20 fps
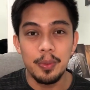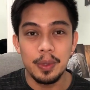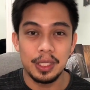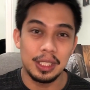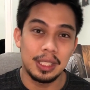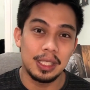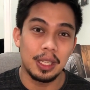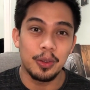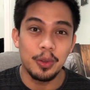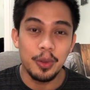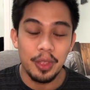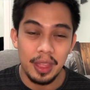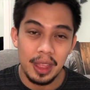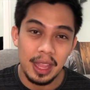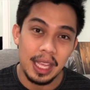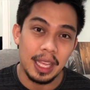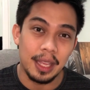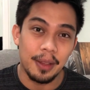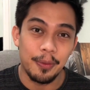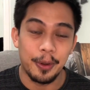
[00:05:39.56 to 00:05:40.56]
which is a good
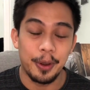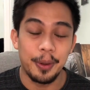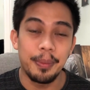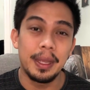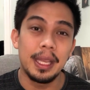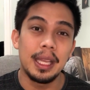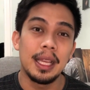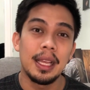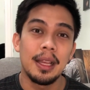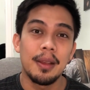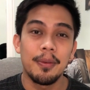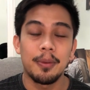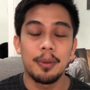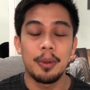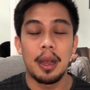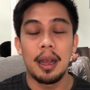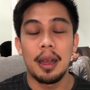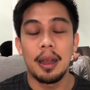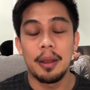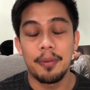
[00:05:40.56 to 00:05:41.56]
thing for me
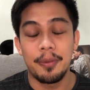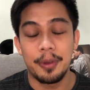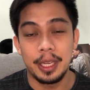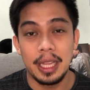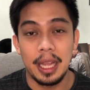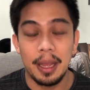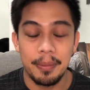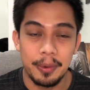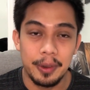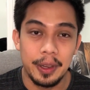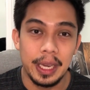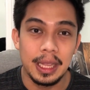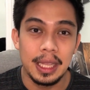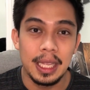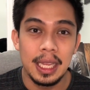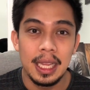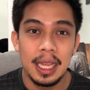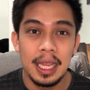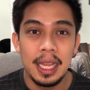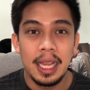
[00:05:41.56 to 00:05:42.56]
for the upgrade.
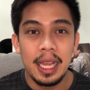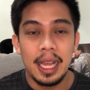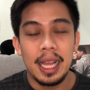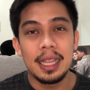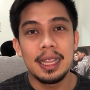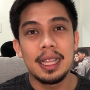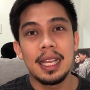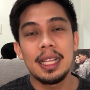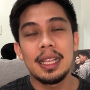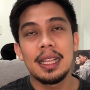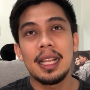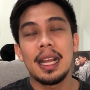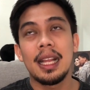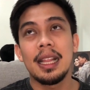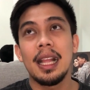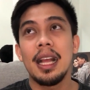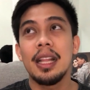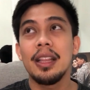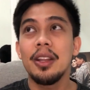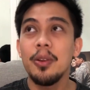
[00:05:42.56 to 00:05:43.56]
And then,
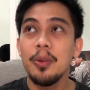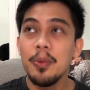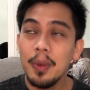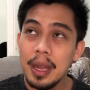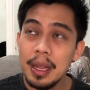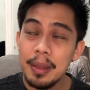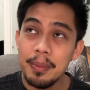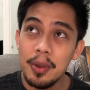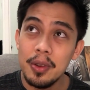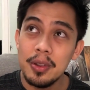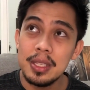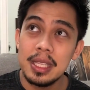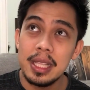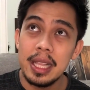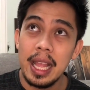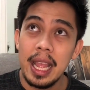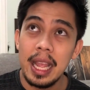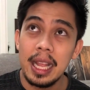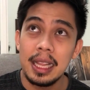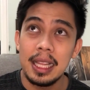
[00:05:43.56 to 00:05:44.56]
another one most
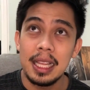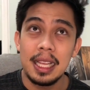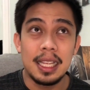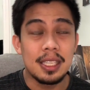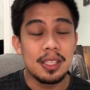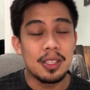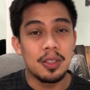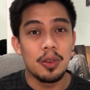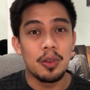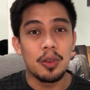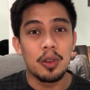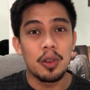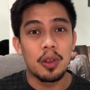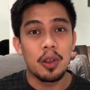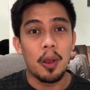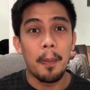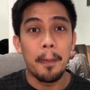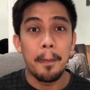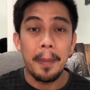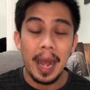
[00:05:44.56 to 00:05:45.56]
likely is yung
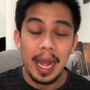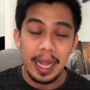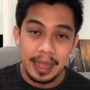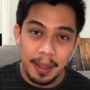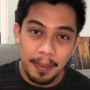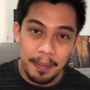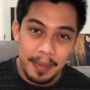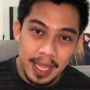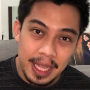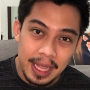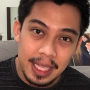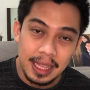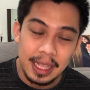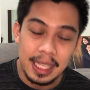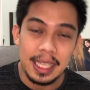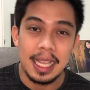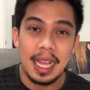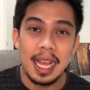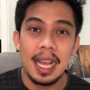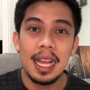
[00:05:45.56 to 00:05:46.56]

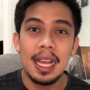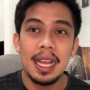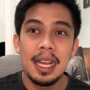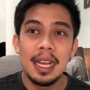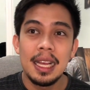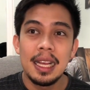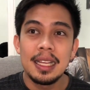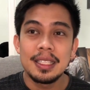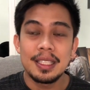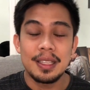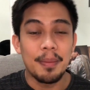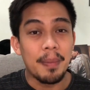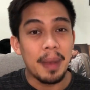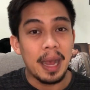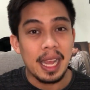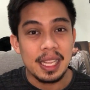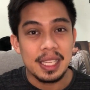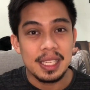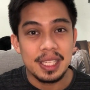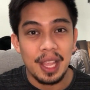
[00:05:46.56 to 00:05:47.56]
compatibility niya sa
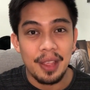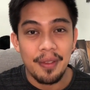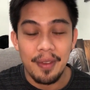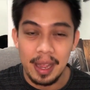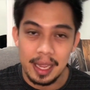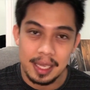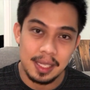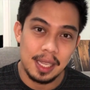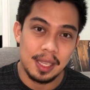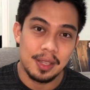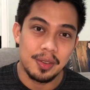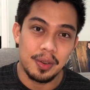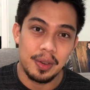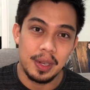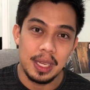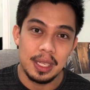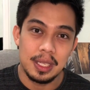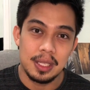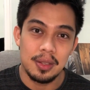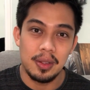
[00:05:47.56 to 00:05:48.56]
MagSafe
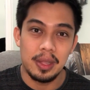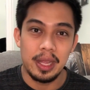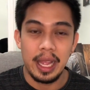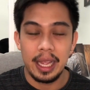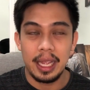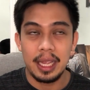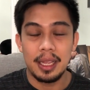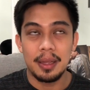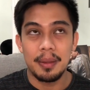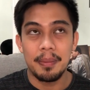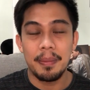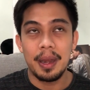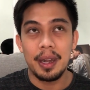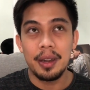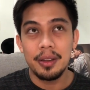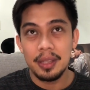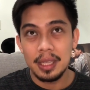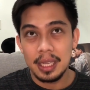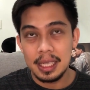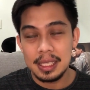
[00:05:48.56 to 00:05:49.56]
accessories. So, like,
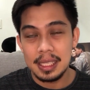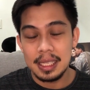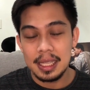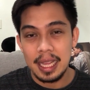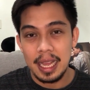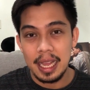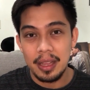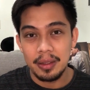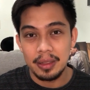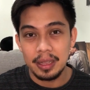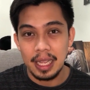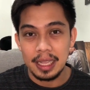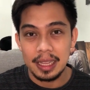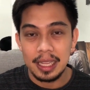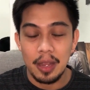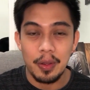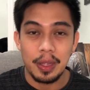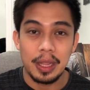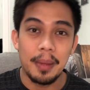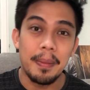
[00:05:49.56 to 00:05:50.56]
meron kasi tayong
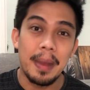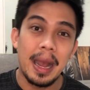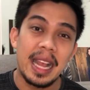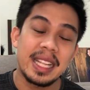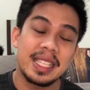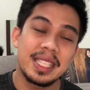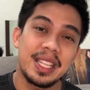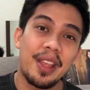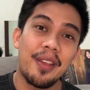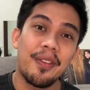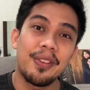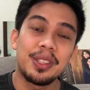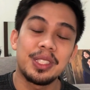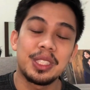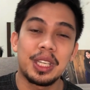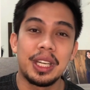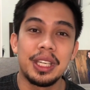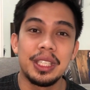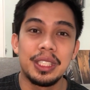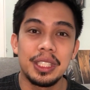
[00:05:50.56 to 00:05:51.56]
tiyatawag na MagSafe
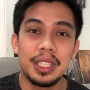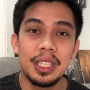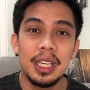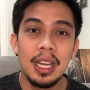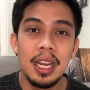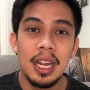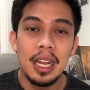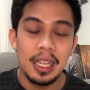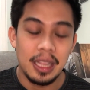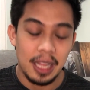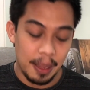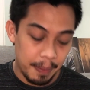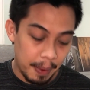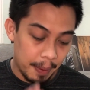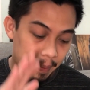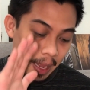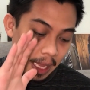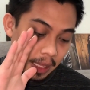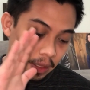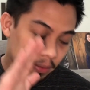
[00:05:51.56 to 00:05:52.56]
charger na
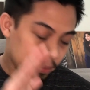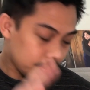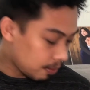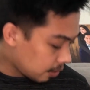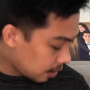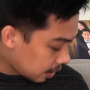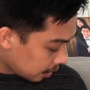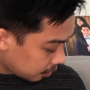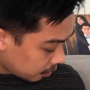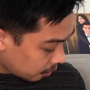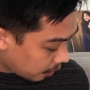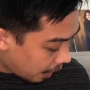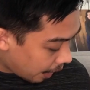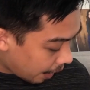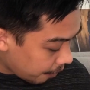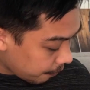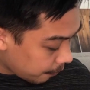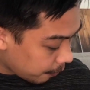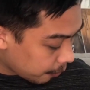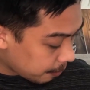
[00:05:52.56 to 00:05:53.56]
ipapatong mo lang tong
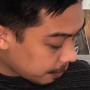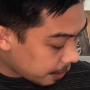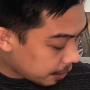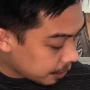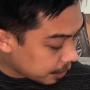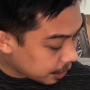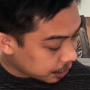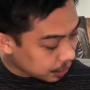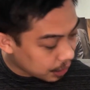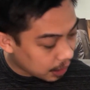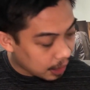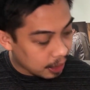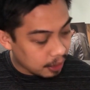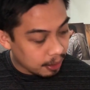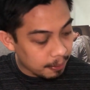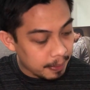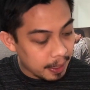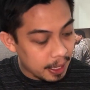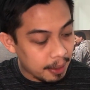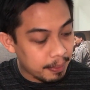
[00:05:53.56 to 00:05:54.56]
iPhone. Meron na siyang
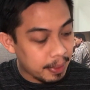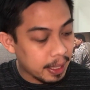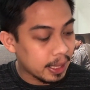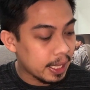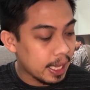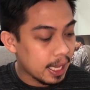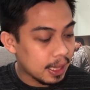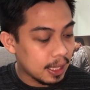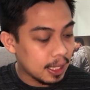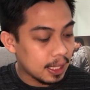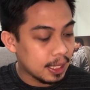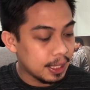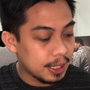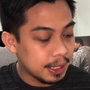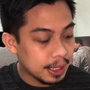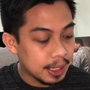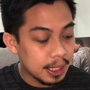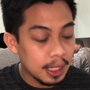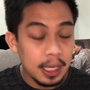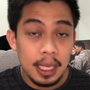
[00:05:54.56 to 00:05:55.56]
ano, parang magnetic
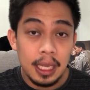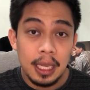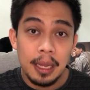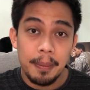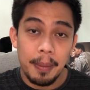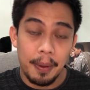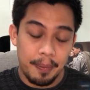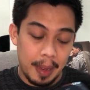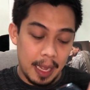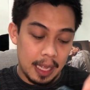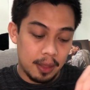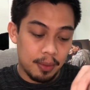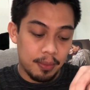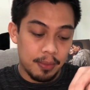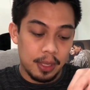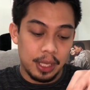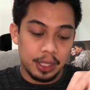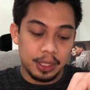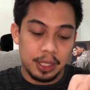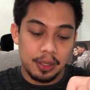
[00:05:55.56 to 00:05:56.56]
here. Papatong
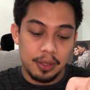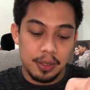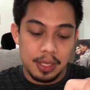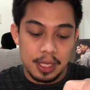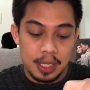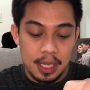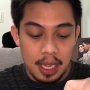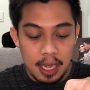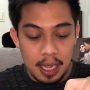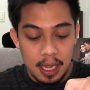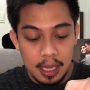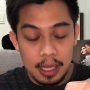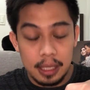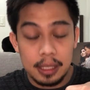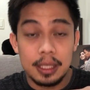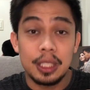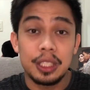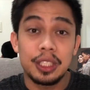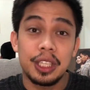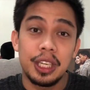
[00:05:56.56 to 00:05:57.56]
mo lang siya dun sa
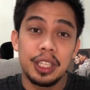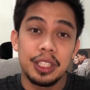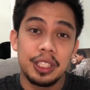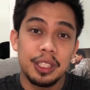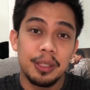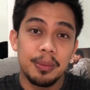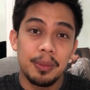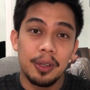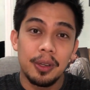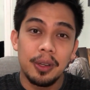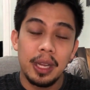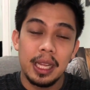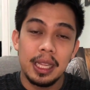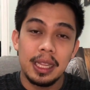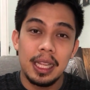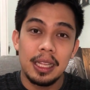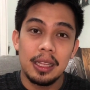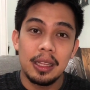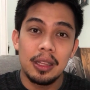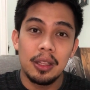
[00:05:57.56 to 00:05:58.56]
charger mo and
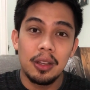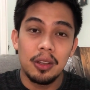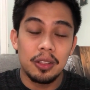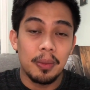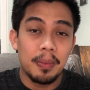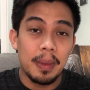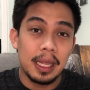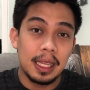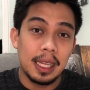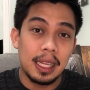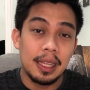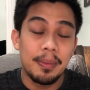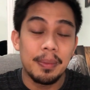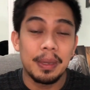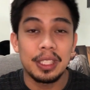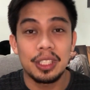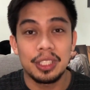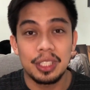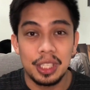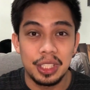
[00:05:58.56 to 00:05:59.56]
then automatically
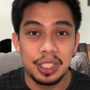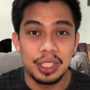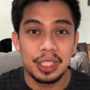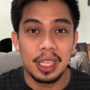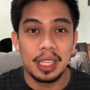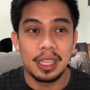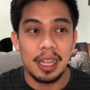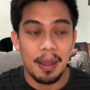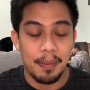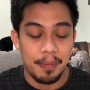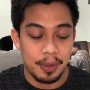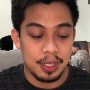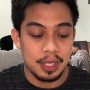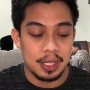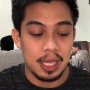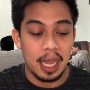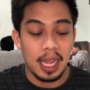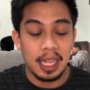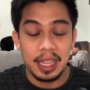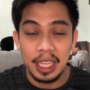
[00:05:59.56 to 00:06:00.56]
mag-charge siya. Tapos,
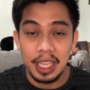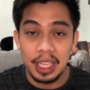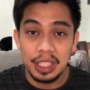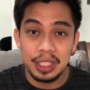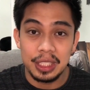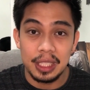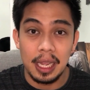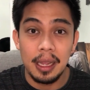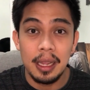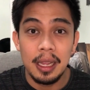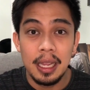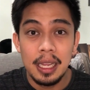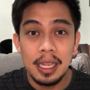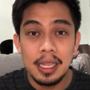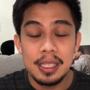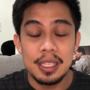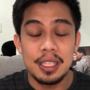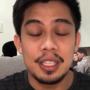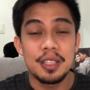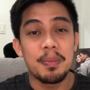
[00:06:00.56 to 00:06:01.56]
nakadikit siya.
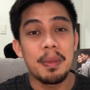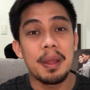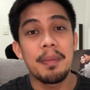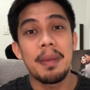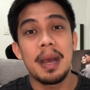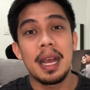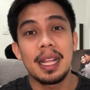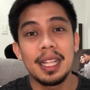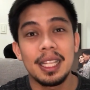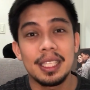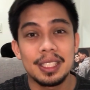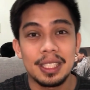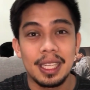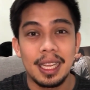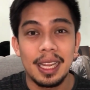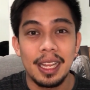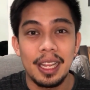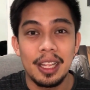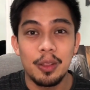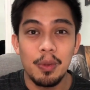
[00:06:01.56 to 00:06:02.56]
Since may magnet
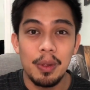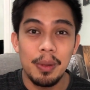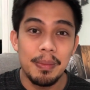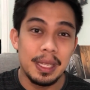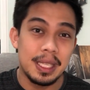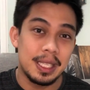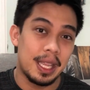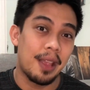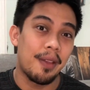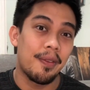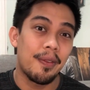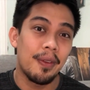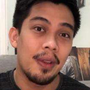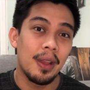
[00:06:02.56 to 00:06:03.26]
siya, it will be safe.